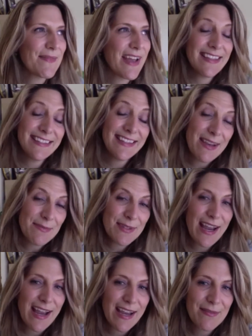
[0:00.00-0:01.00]
At the same
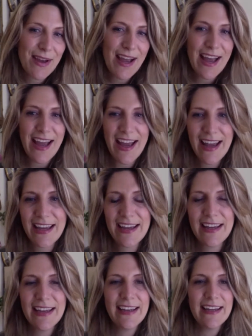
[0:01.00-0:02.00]
time,
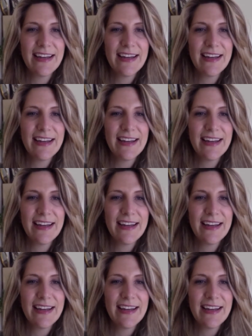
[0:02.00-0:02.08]
I